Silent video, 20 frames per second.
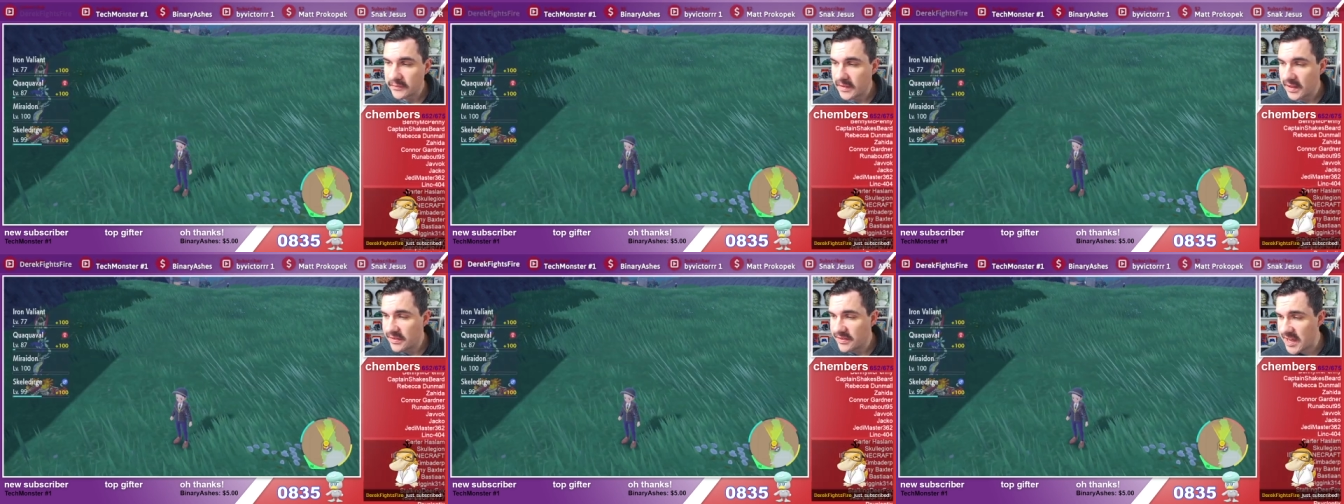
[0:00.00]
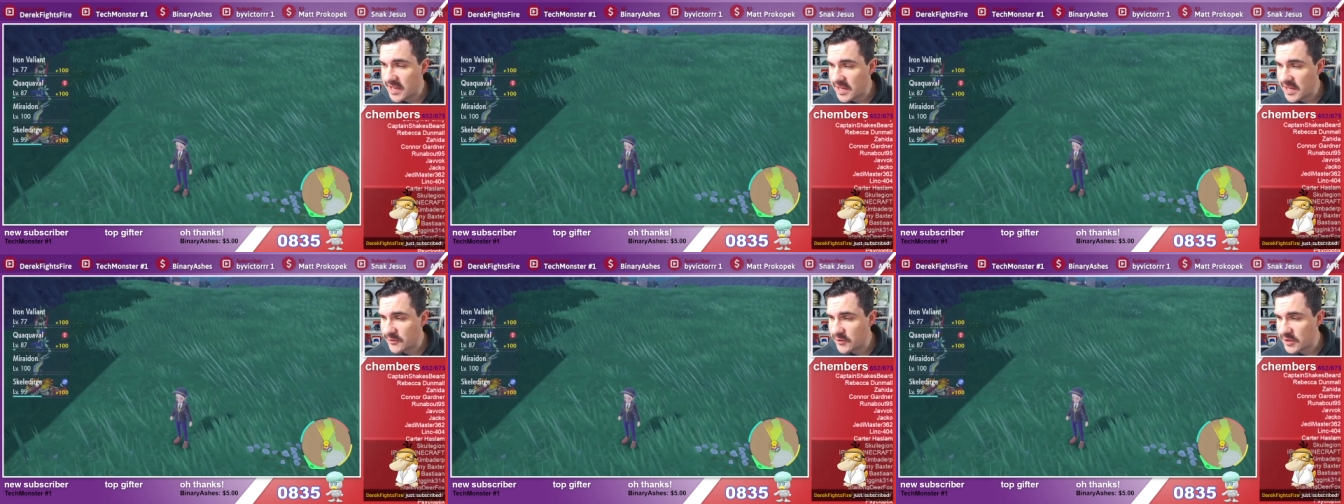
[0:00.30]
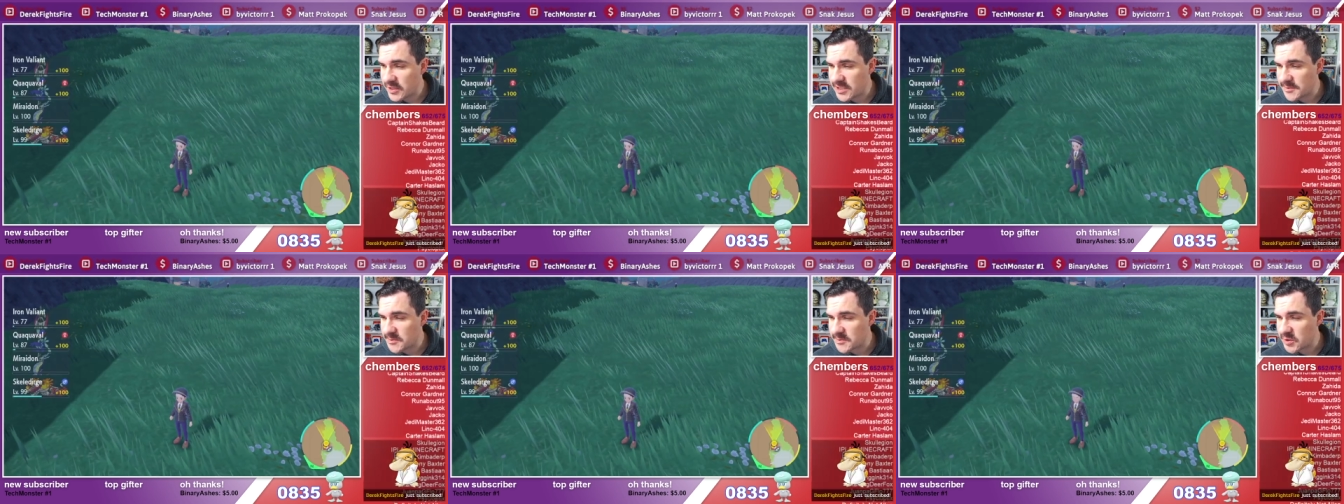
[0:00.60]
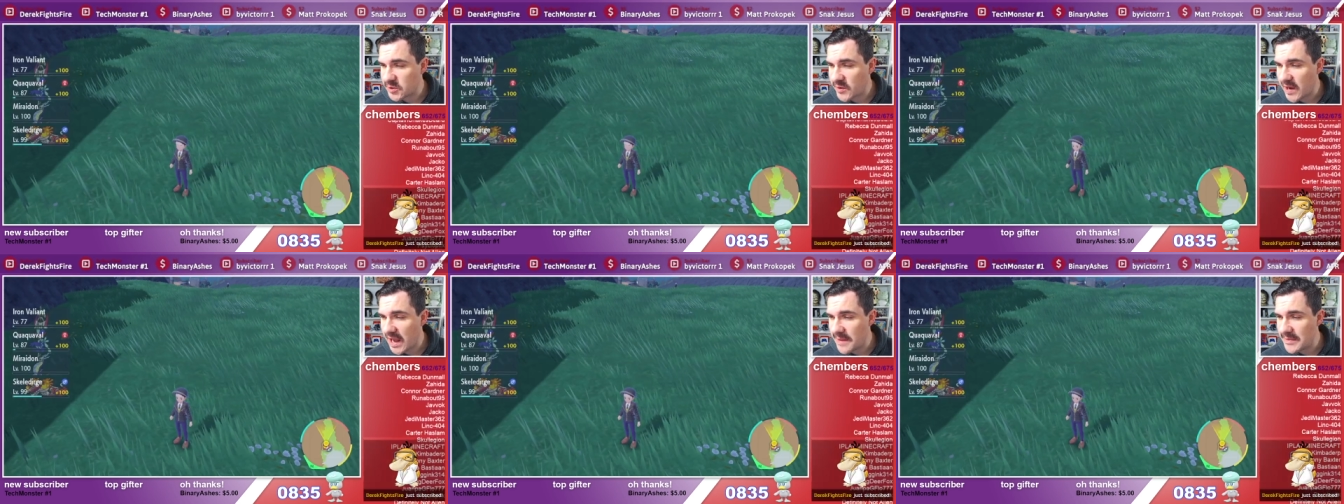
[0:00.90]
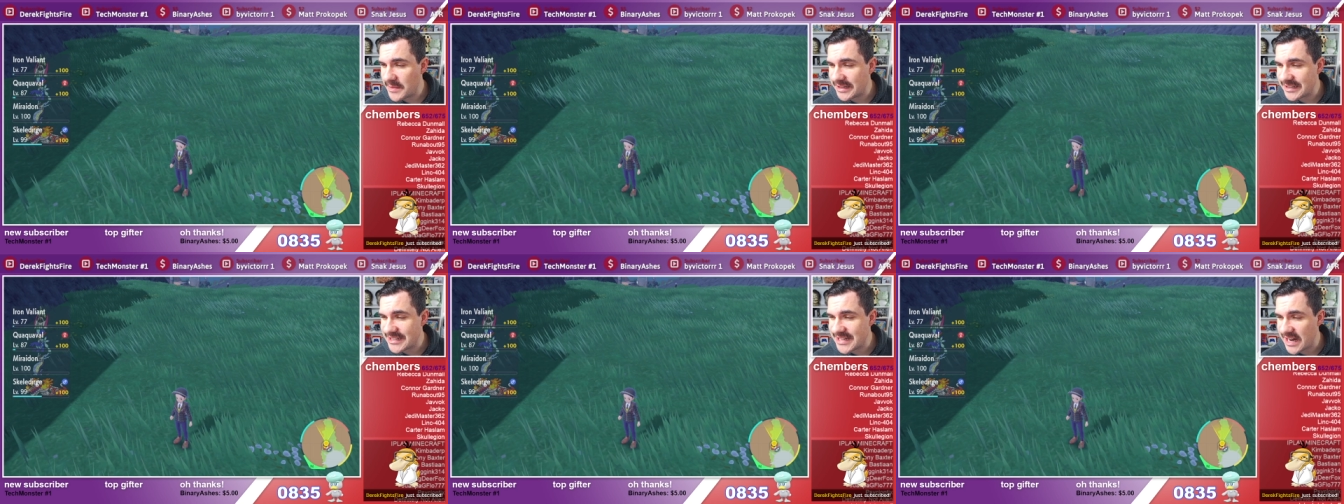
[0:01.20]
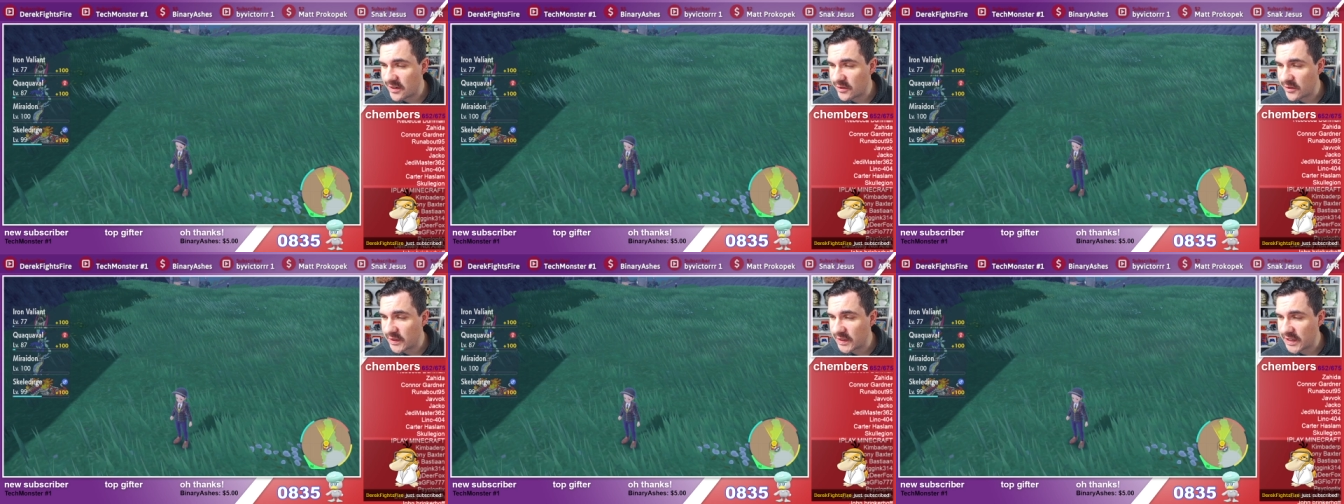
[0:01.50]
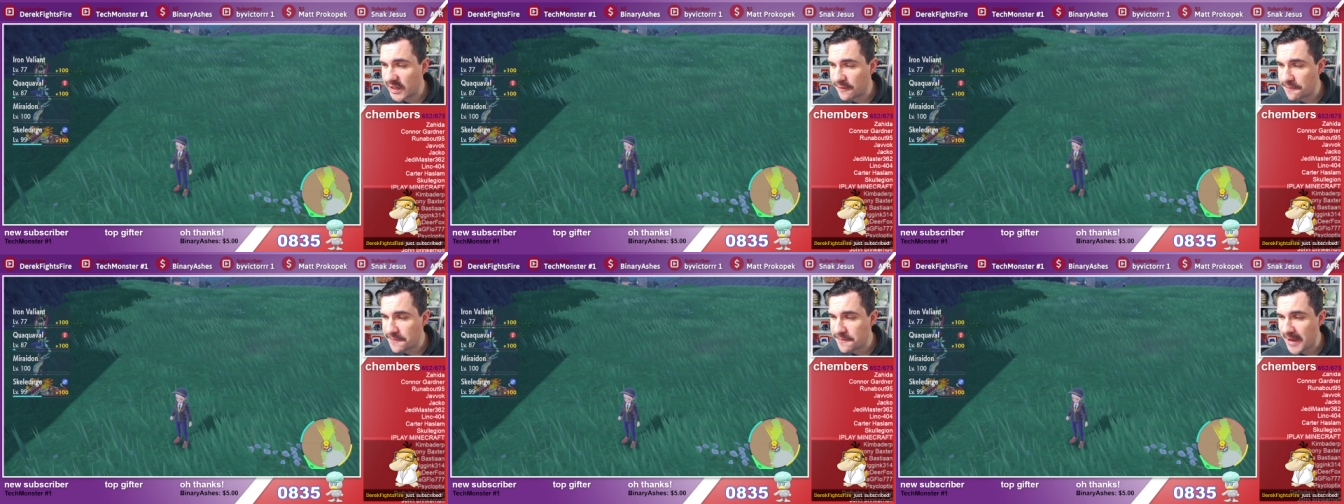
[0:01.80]
Thank you for the subscribe, Derek
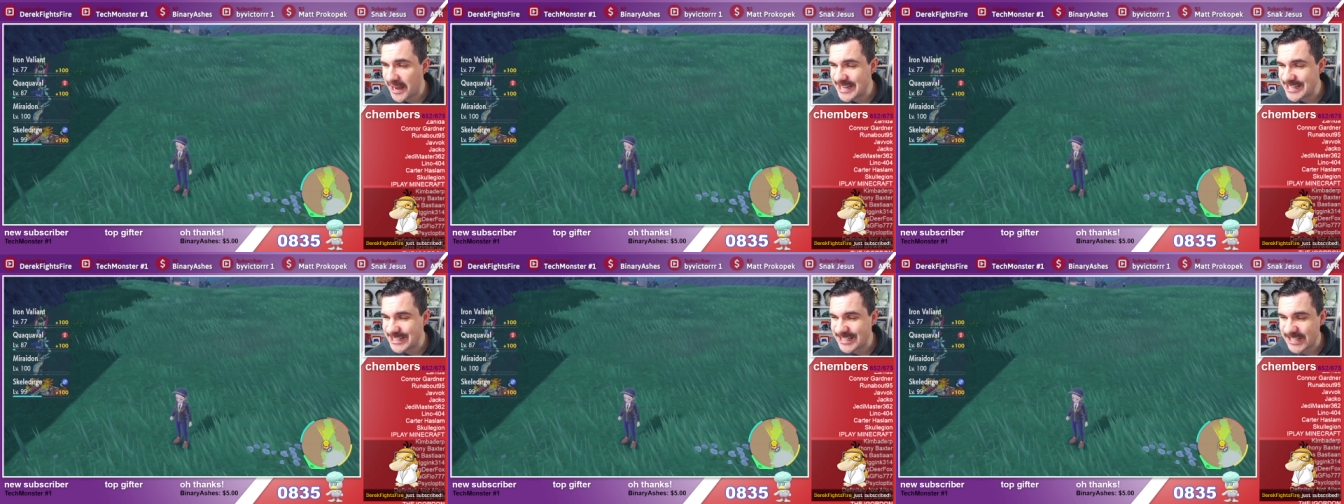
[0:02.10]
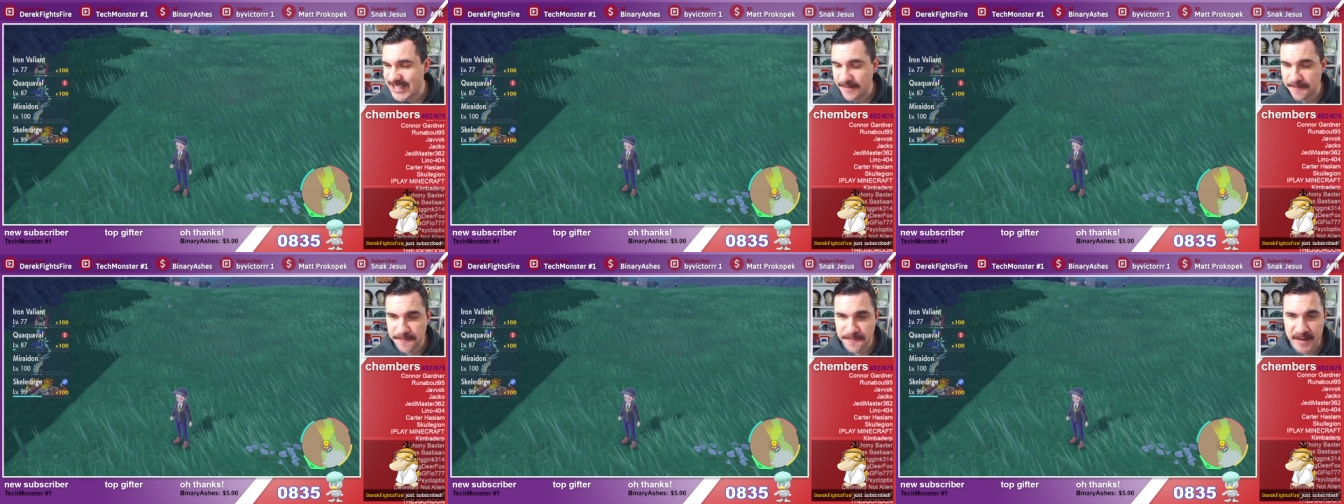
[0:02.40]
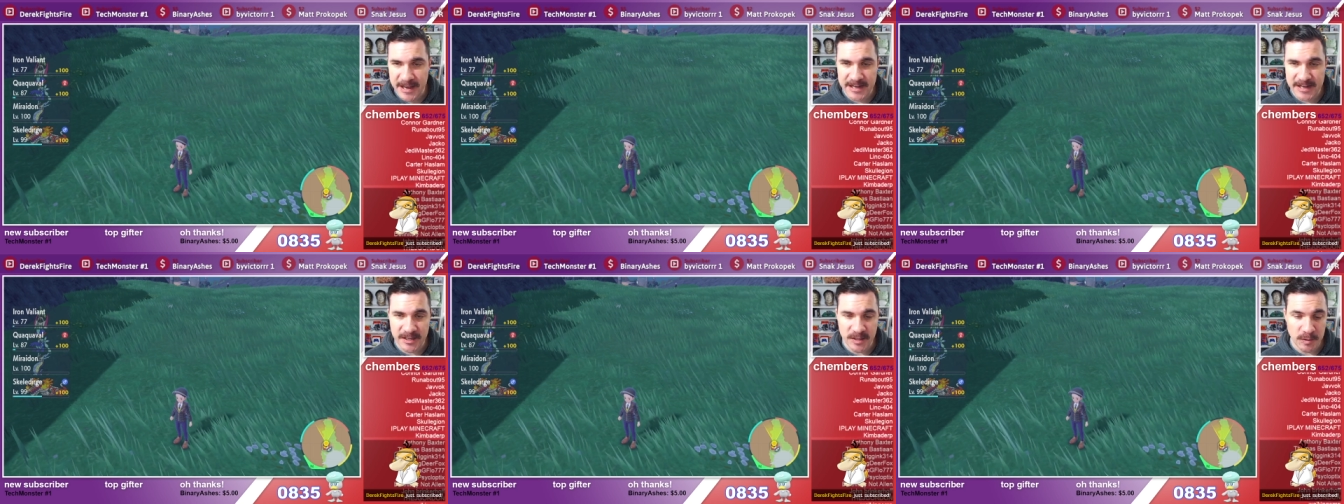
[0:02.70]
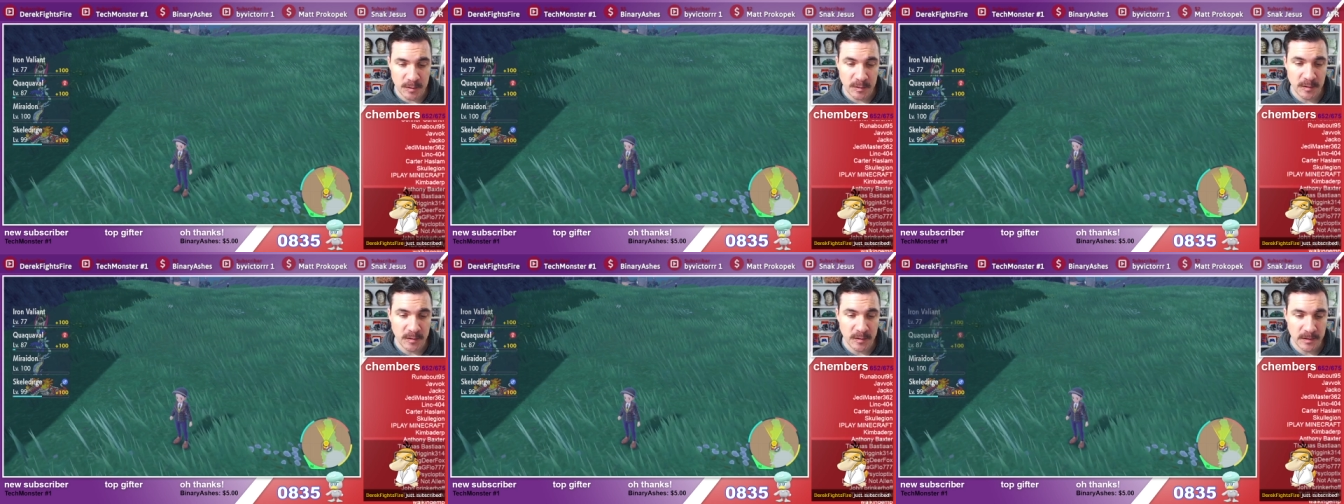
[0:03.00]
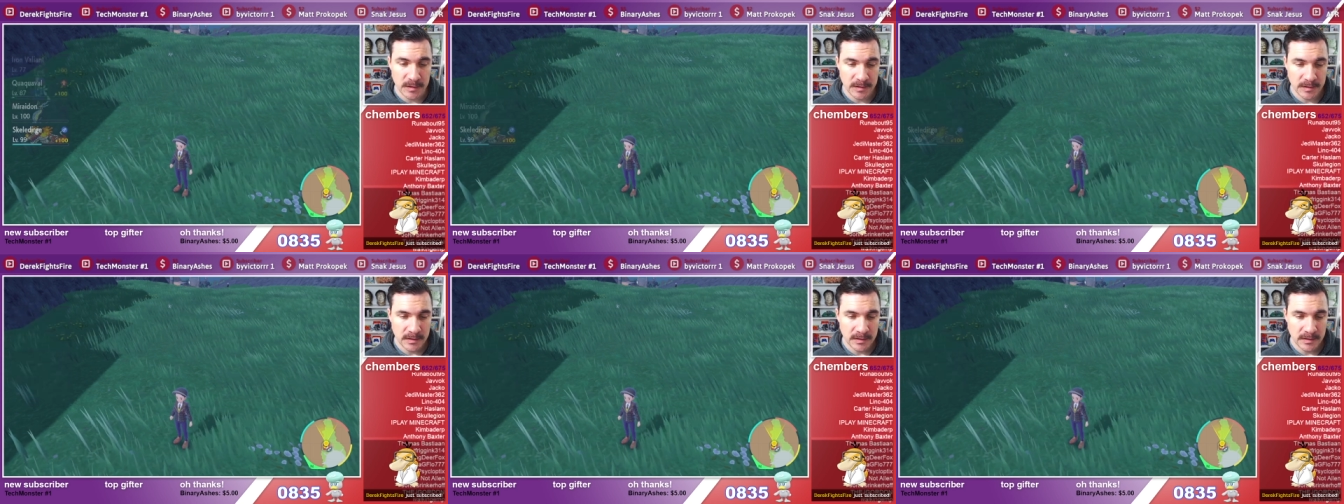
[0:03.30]
Fights Fire.